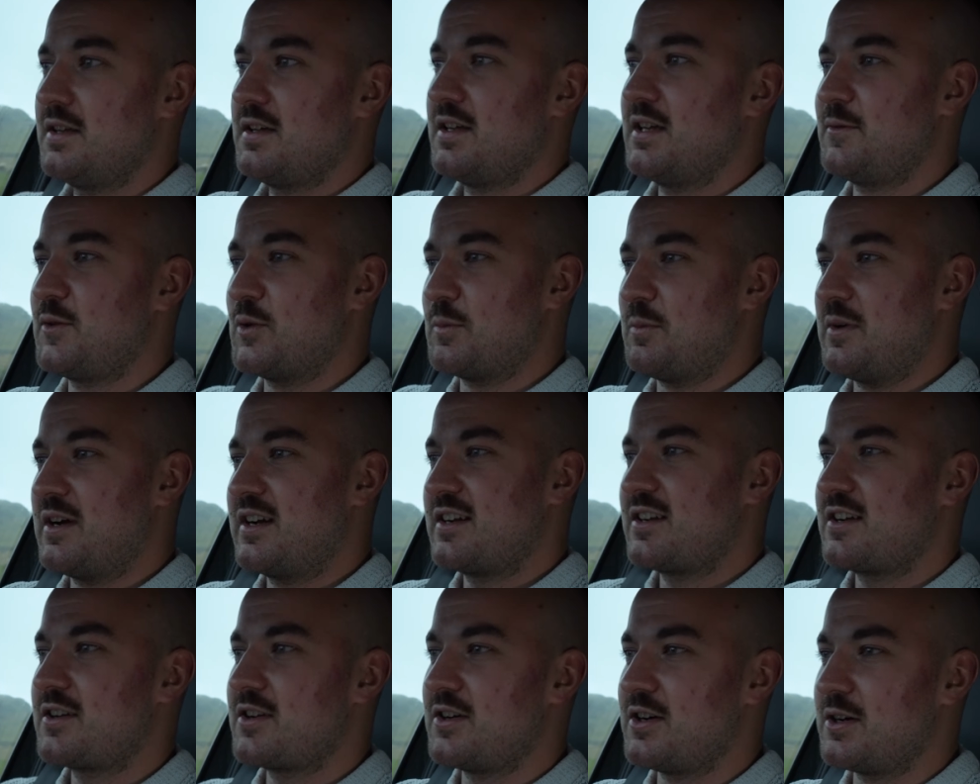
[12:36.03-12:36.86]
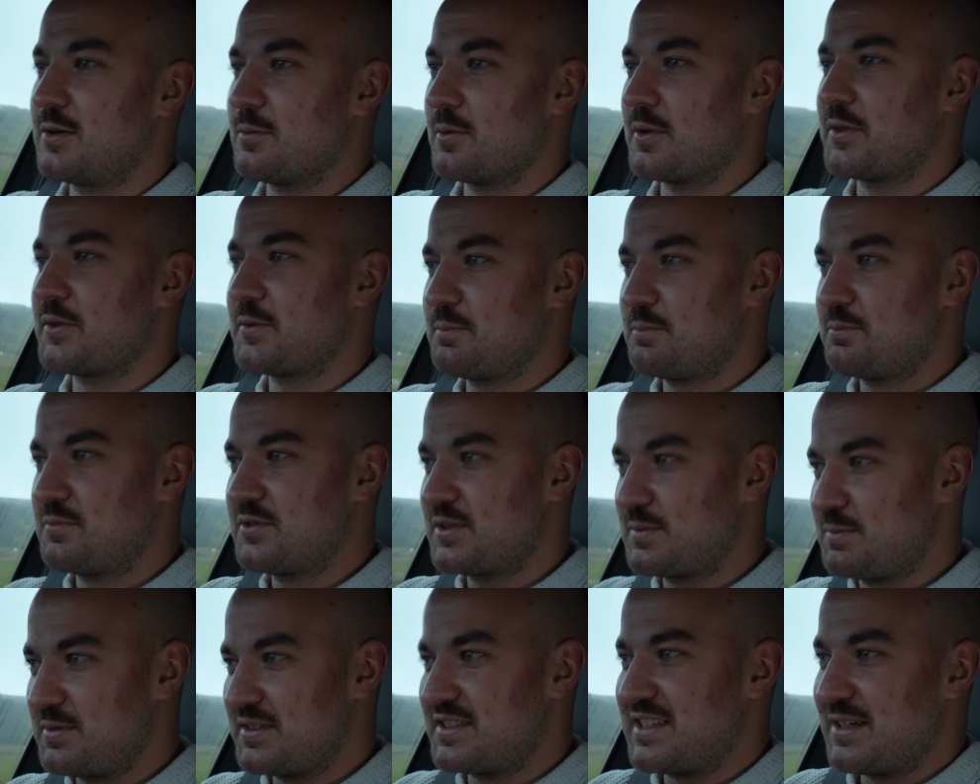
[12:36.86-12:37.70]
If you're buying a car with
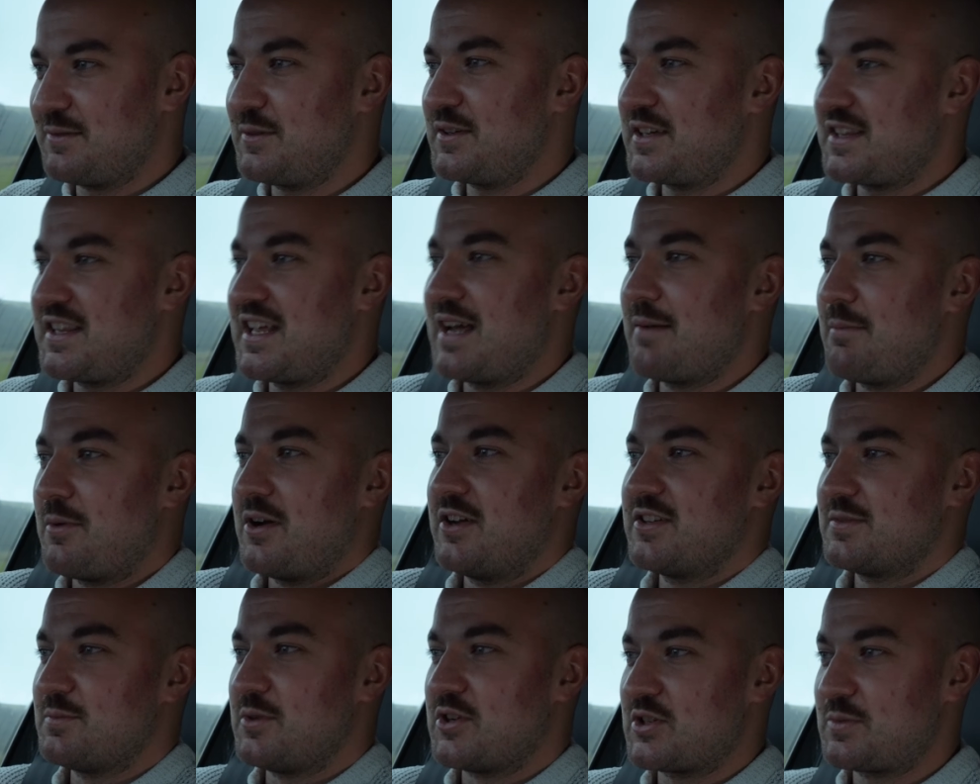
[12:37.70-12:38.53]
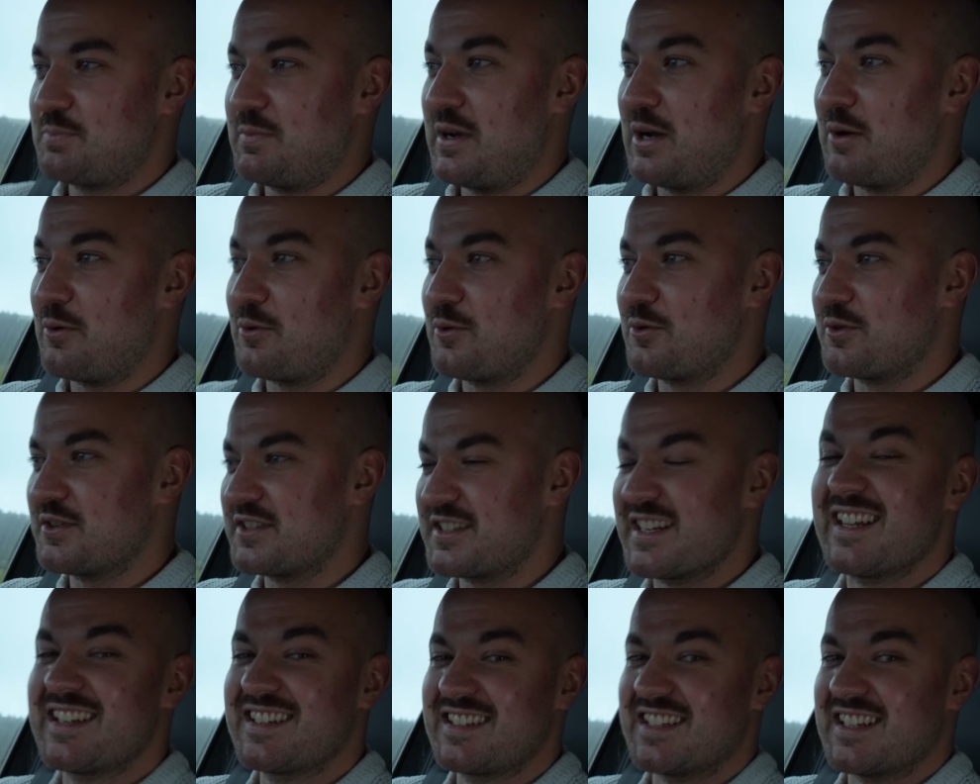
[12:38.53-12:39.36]
specifically as much power as
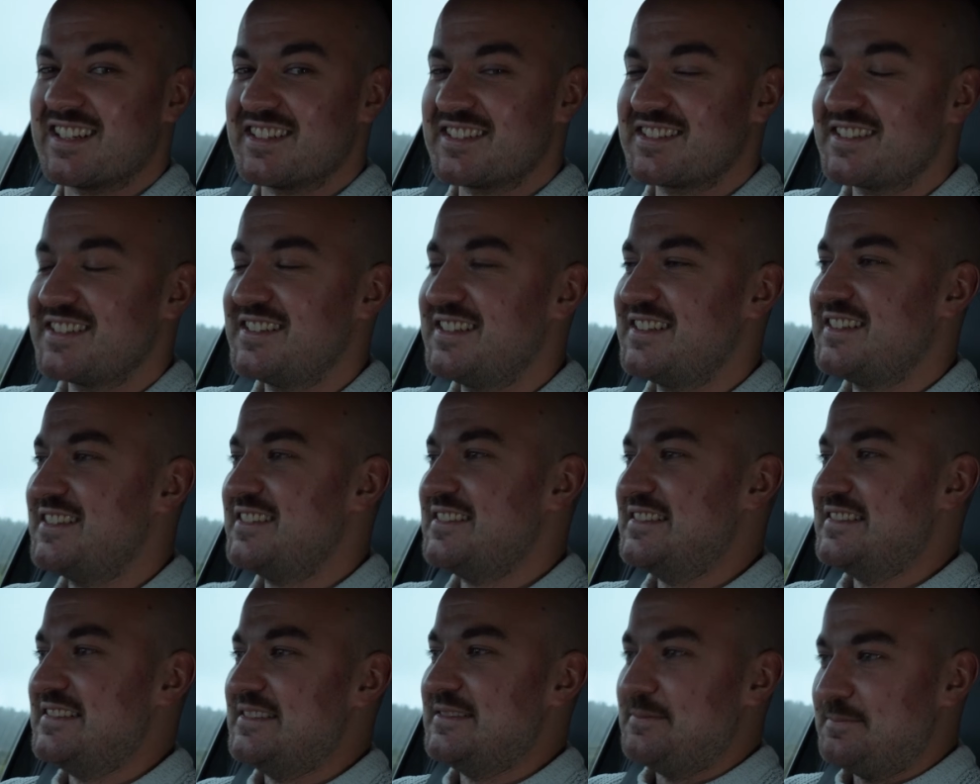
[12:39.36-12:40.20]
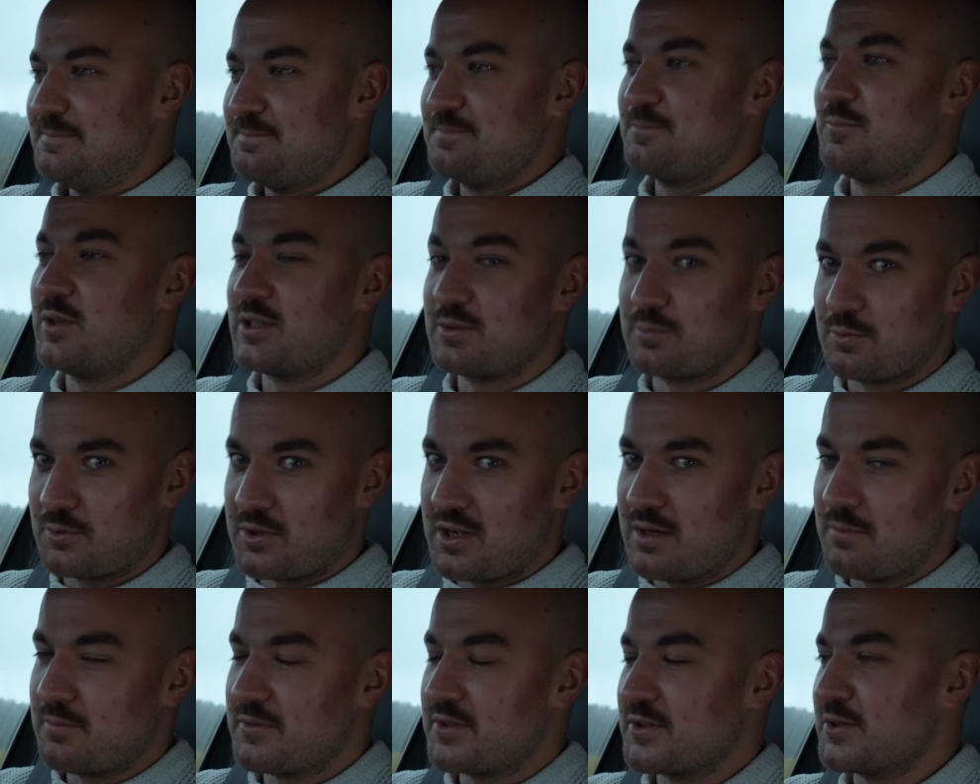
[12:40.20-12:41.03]
this is, which we'll
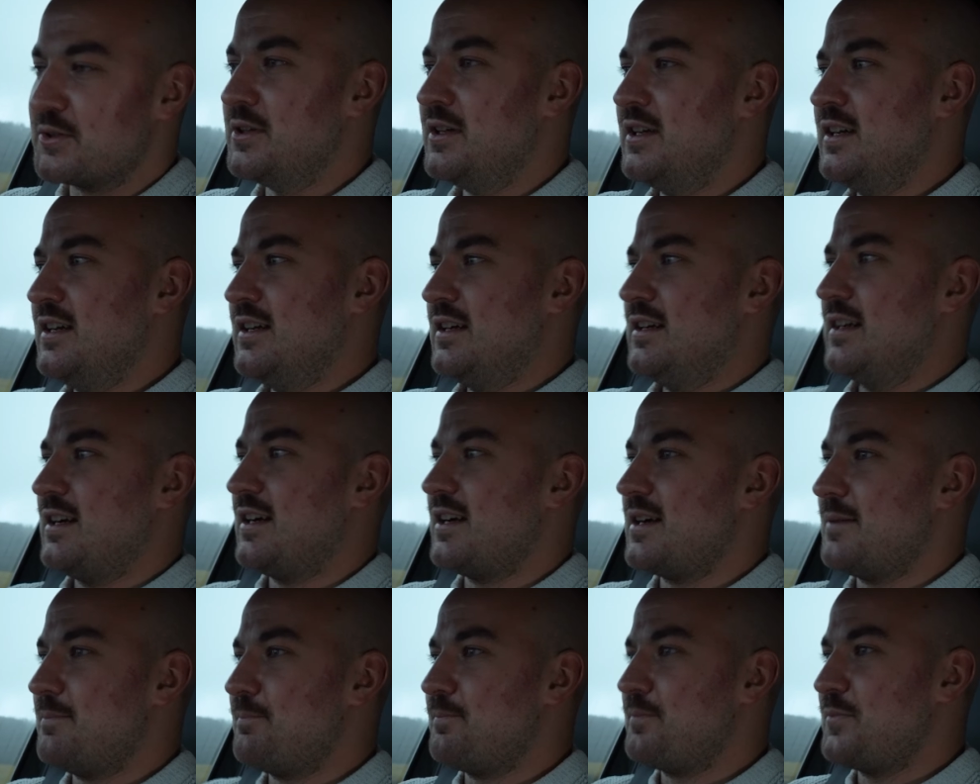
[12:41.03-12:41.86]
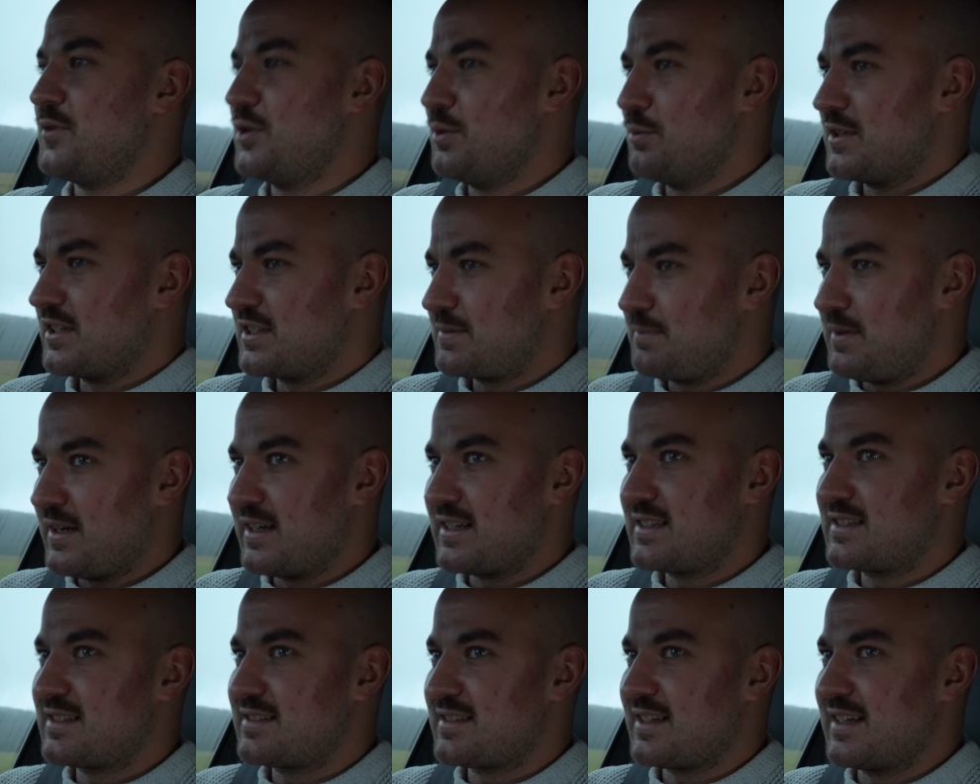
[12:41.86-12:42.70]
come to, you would
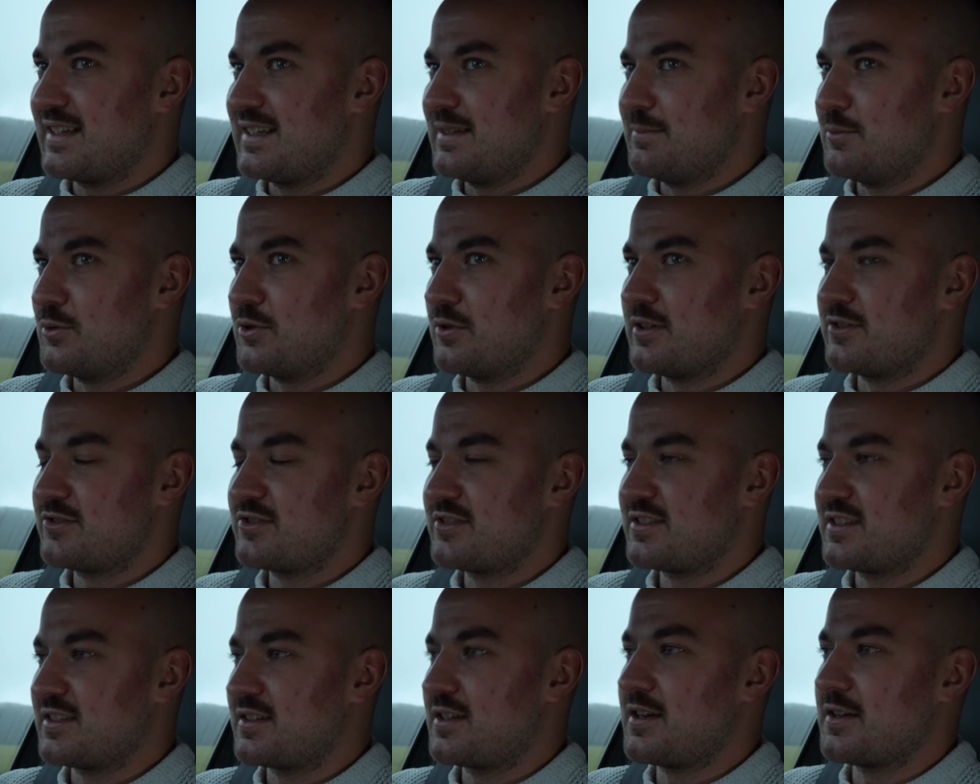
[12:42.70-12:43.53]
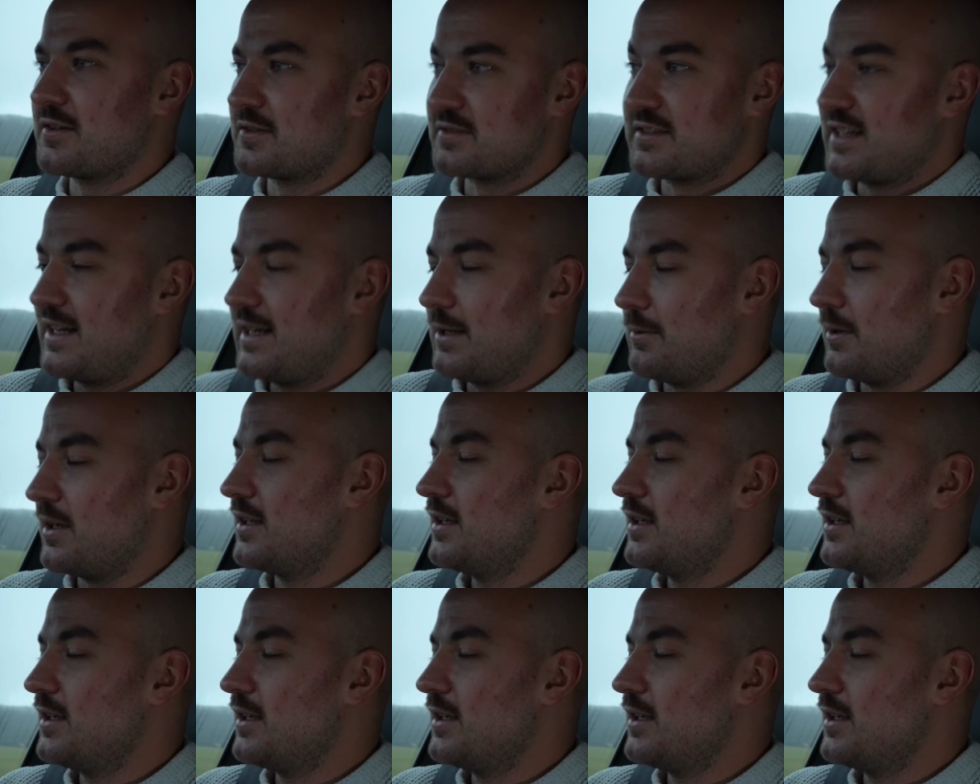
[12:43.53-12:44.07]
expect slightly more interesting colours anyway.